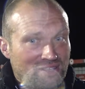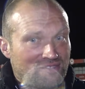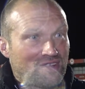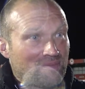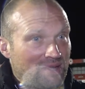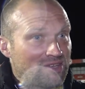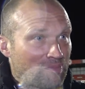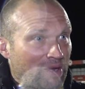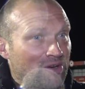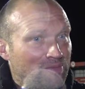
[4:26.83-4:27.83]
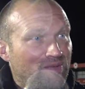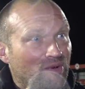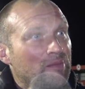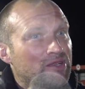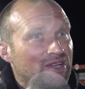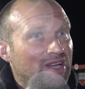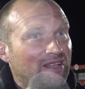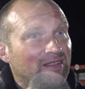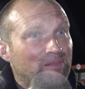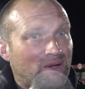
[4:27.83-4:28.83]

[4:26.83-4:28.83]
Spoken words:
This to me is a bigger performance than that,